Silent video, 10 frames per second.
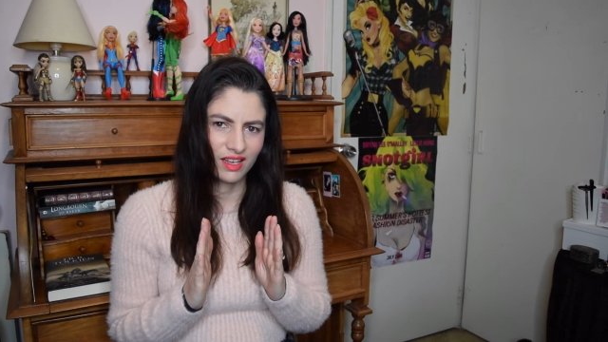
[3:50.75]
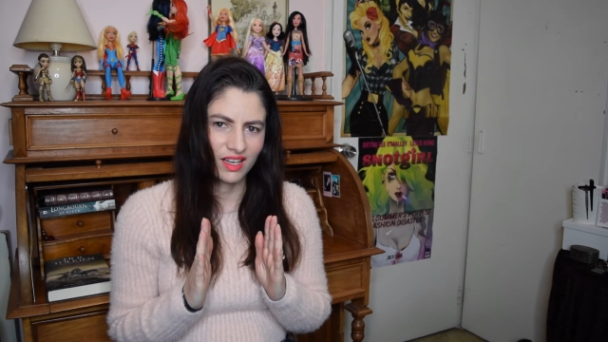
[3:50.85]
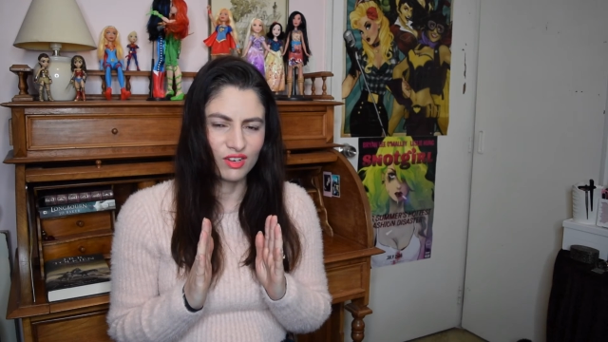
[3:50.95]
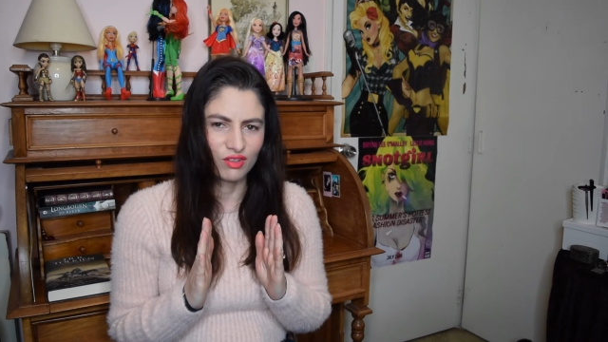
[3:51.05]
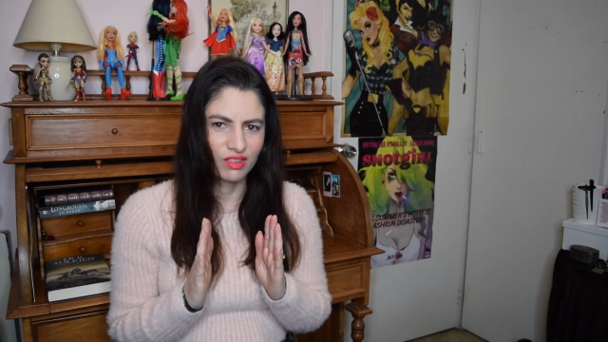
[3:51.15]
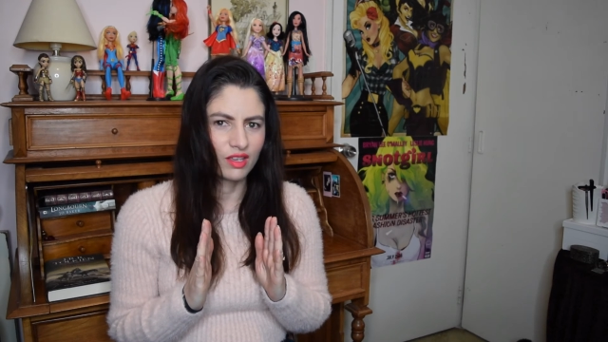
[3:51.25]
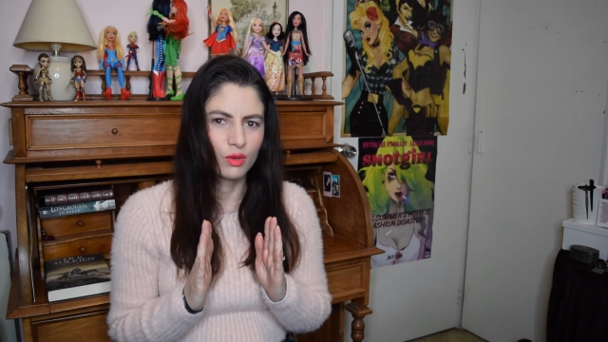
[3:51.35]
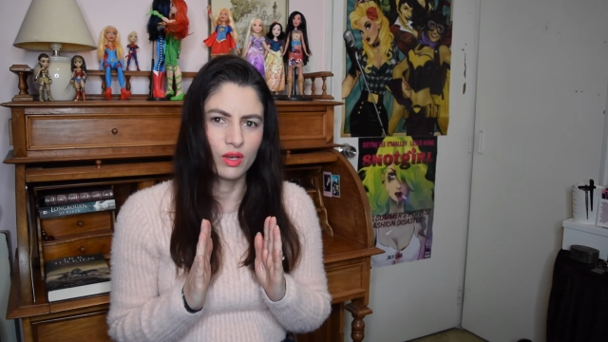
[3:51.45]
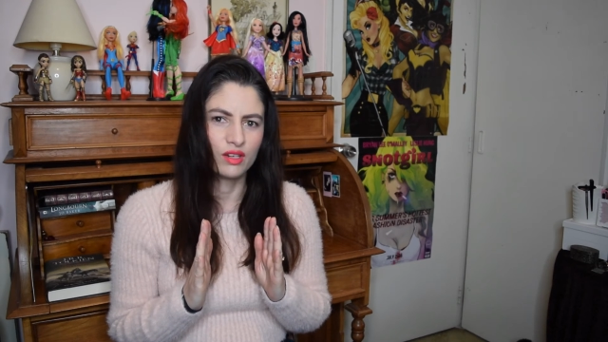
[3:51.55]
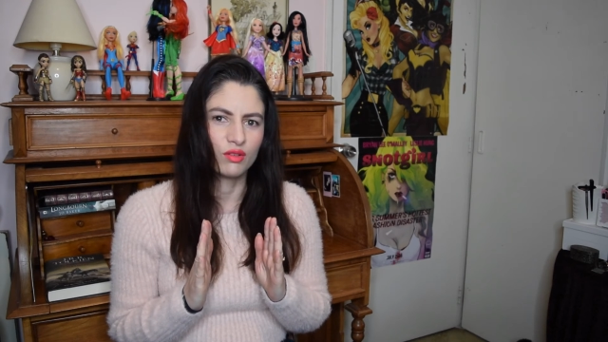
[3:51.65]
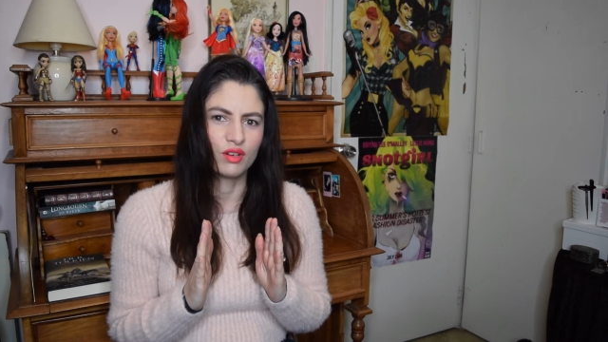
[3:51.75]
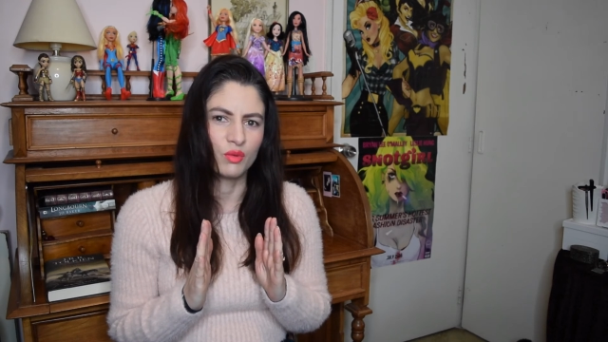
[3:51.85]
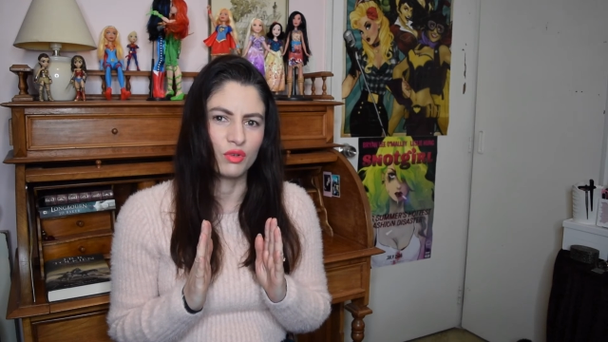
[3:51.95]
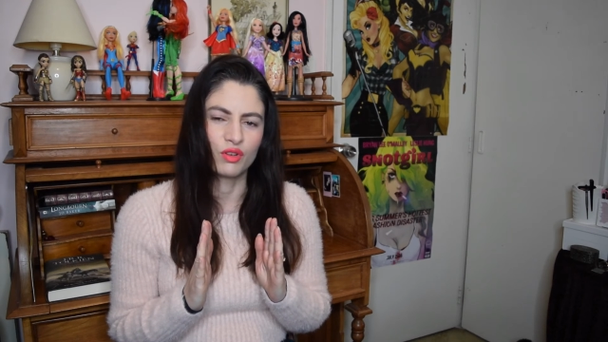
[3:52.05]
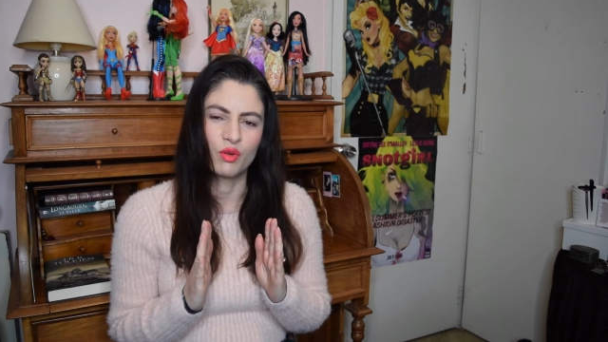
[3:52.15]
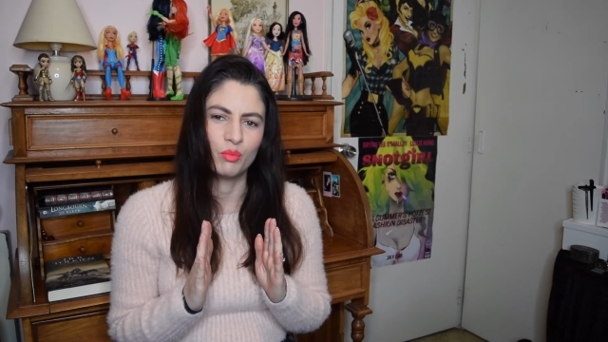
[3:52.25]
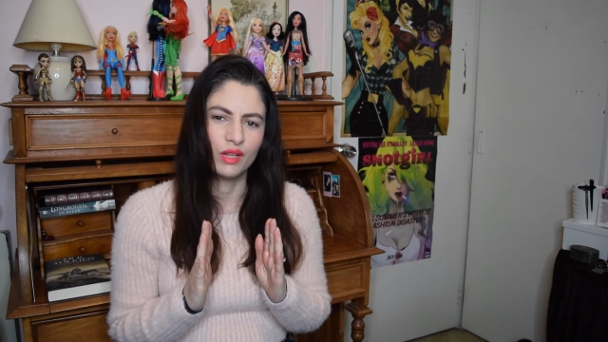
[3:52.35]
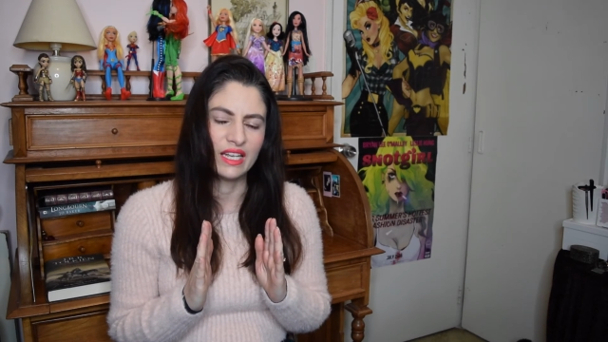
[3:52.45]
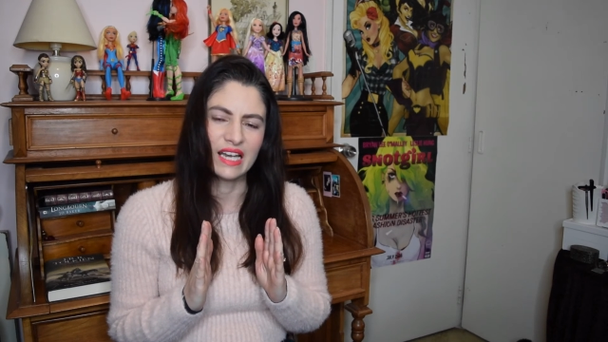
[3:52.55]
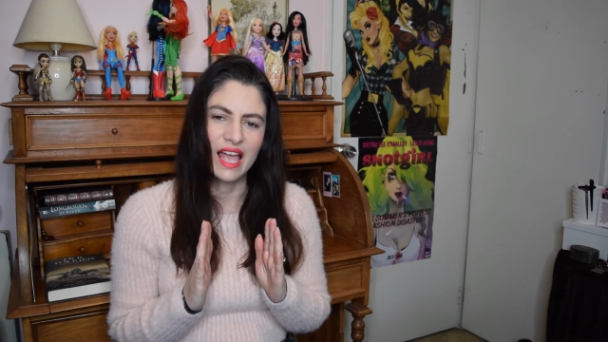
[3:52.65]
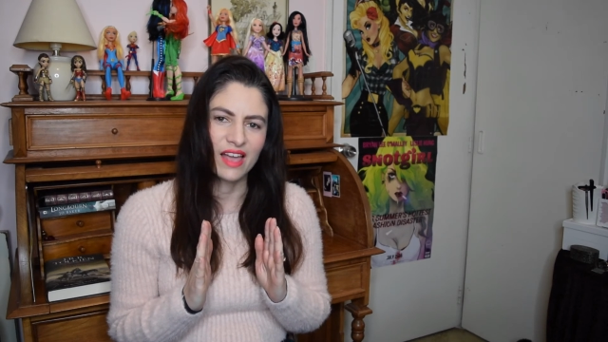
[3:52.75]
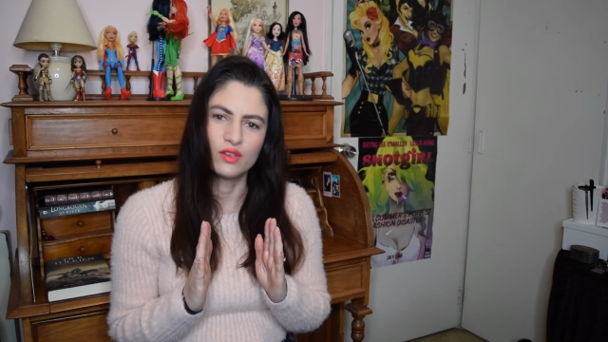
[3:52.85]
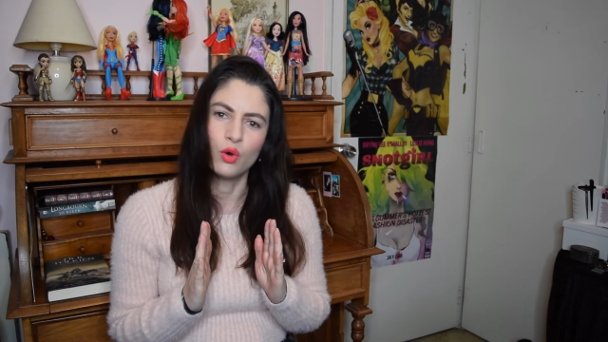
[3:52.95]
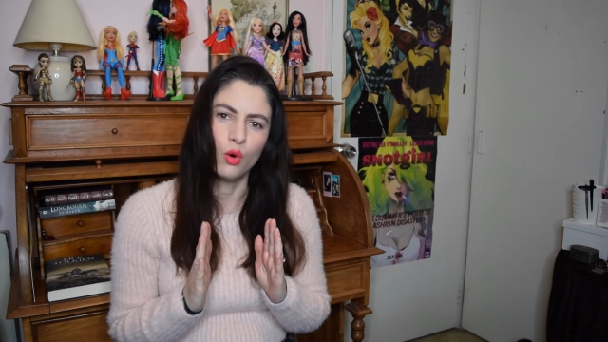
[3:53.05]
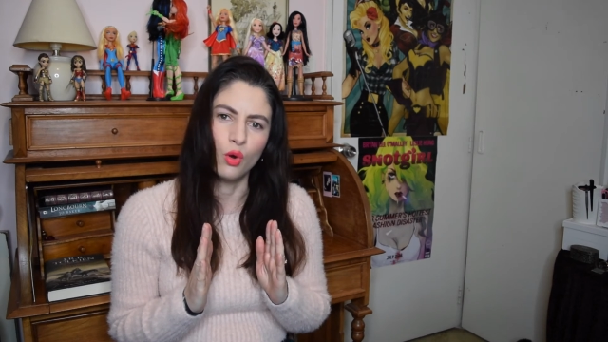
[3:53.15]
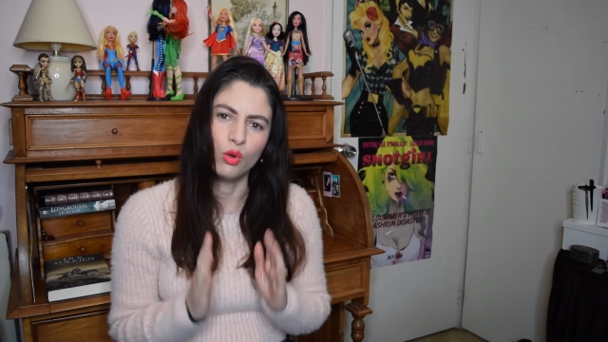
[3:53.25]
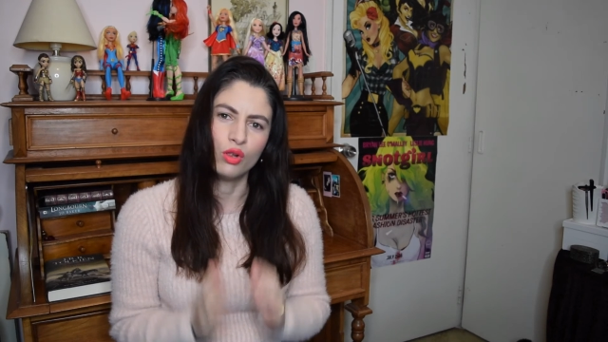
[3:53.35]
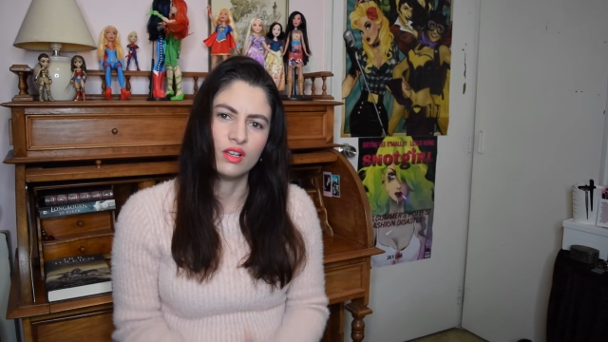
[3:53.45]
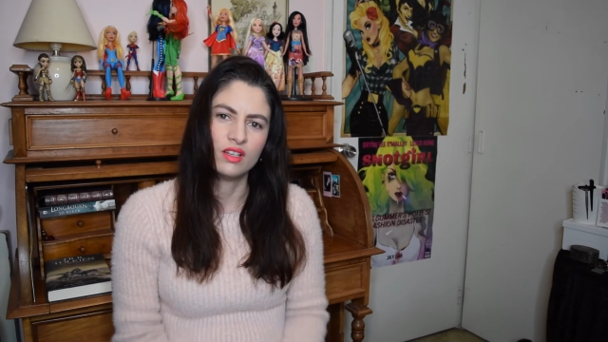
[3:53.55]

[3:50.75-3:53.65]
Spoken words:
I don't think Wynonna would complain at all